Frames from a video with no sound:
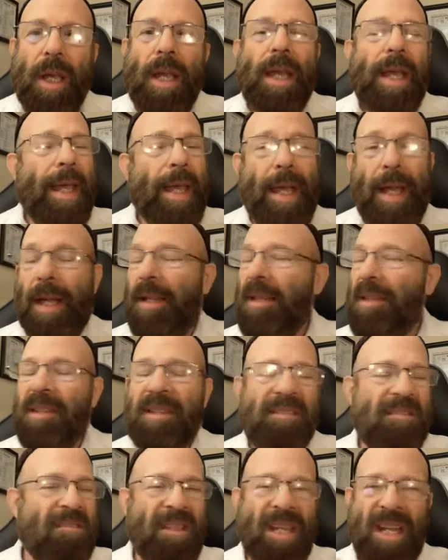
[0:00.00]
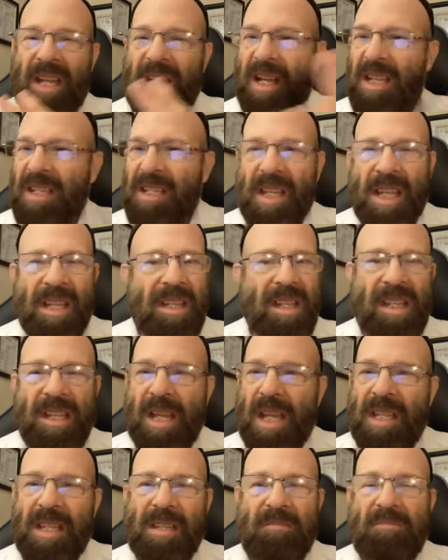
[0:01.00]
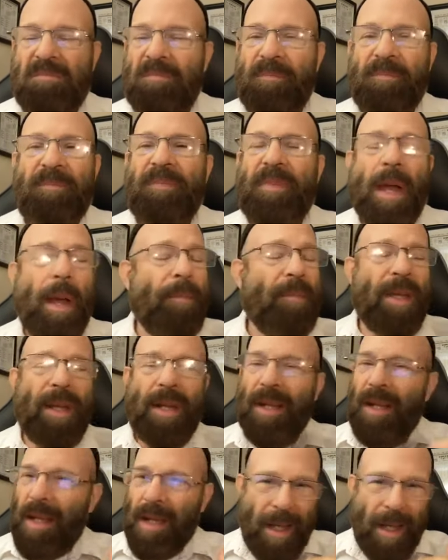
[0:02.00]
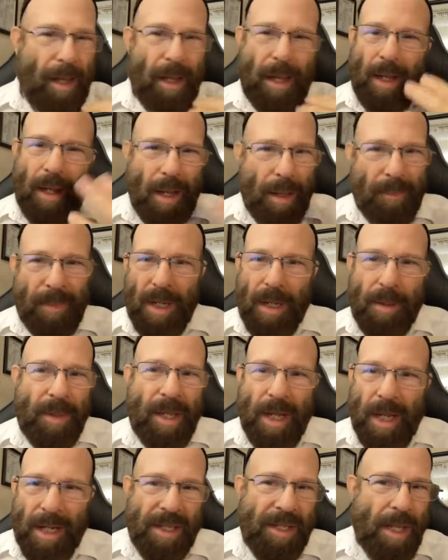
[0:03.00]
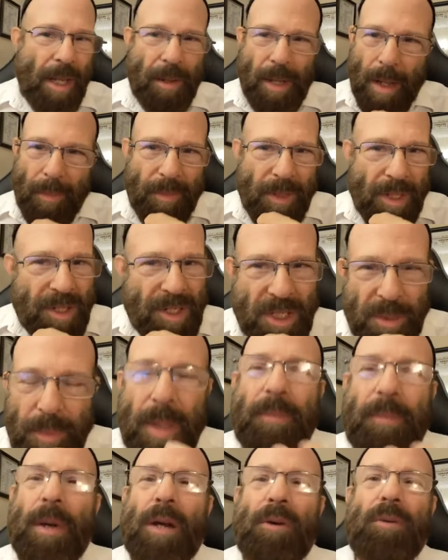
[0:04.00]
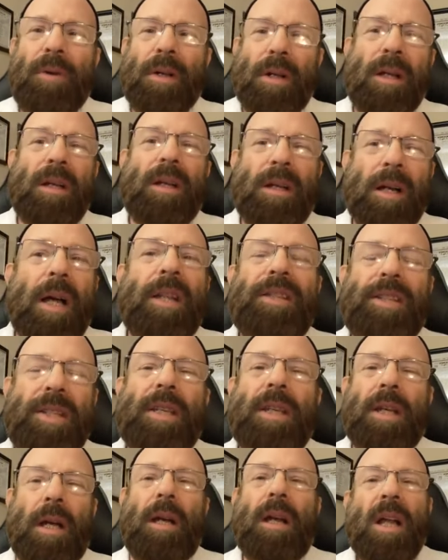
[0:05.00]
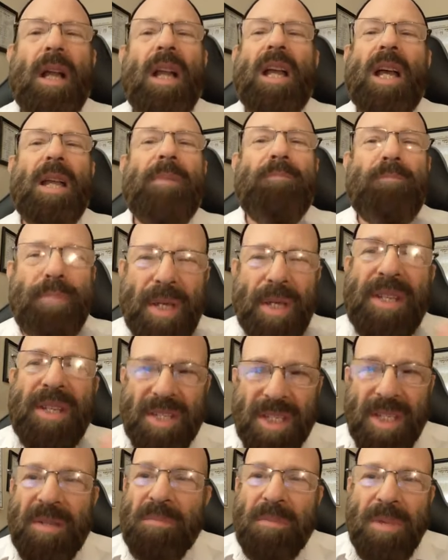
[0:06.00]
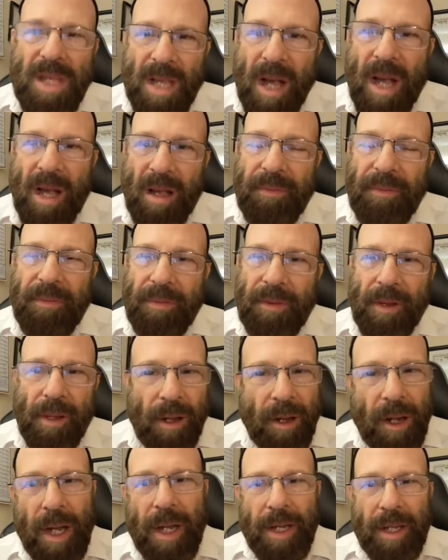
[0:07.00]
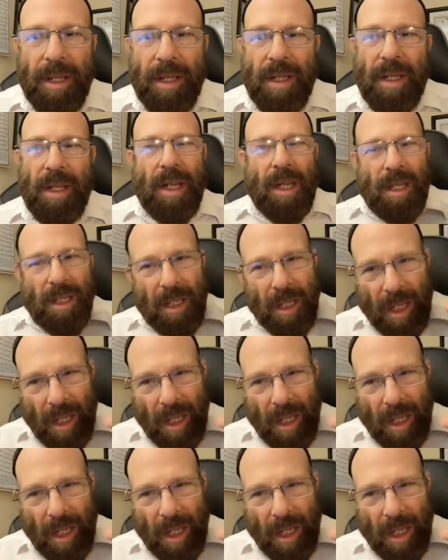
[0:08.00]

And like I said, that I'm gonna be honest. I'm gonna speak my real guts here. That pisses me off. All right. I